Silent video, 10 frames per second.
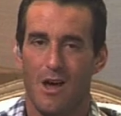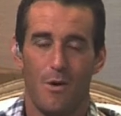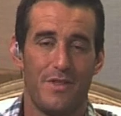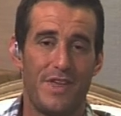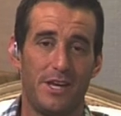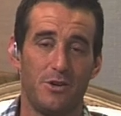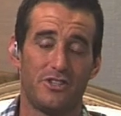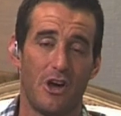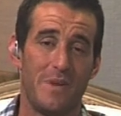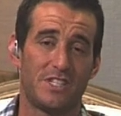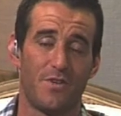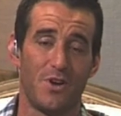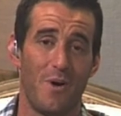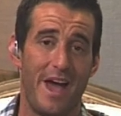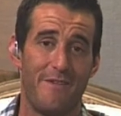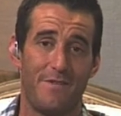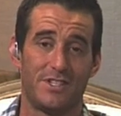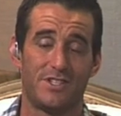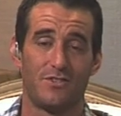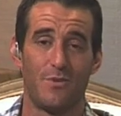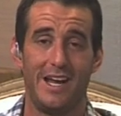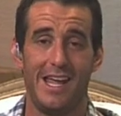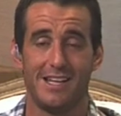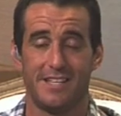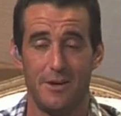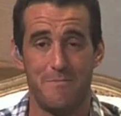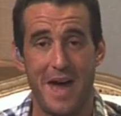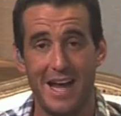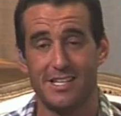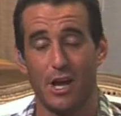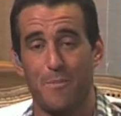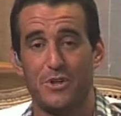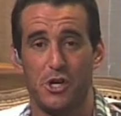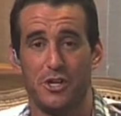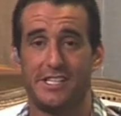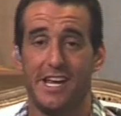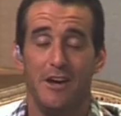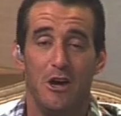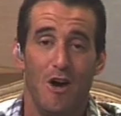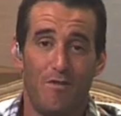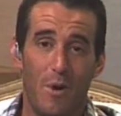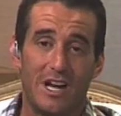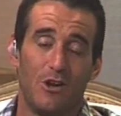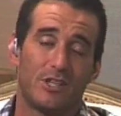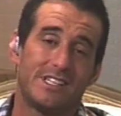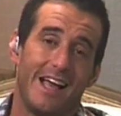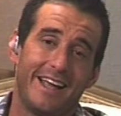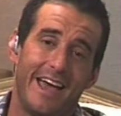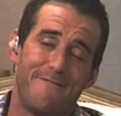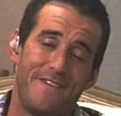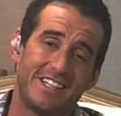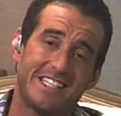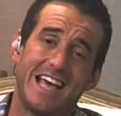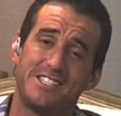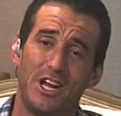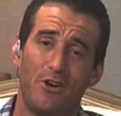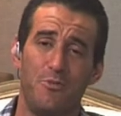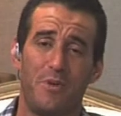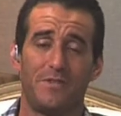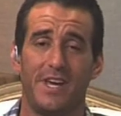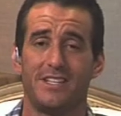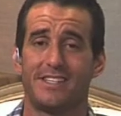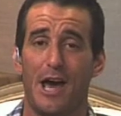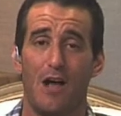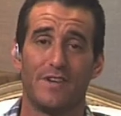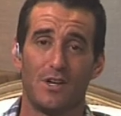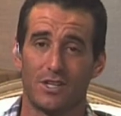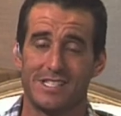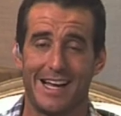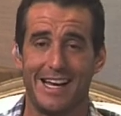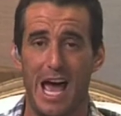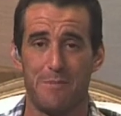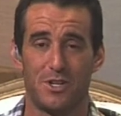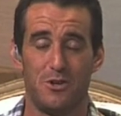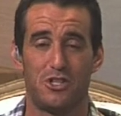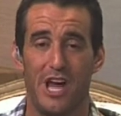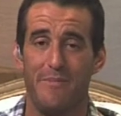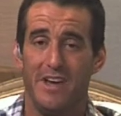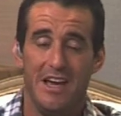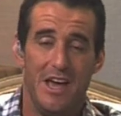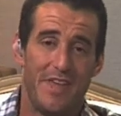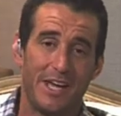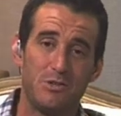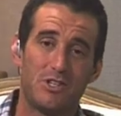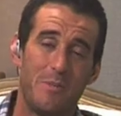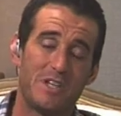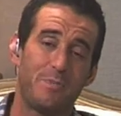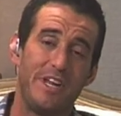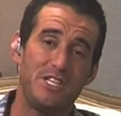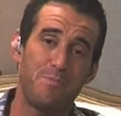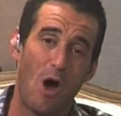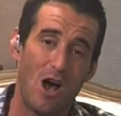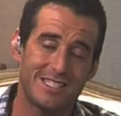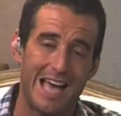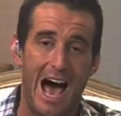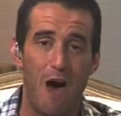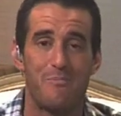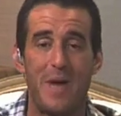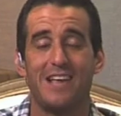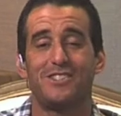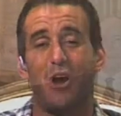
Well, thank you so much for your efforts. This really is an amazing opportunity for what looks like a fantastic group of kids. Kelvin looks like an absolute gem. Thank you so much. Please pass our best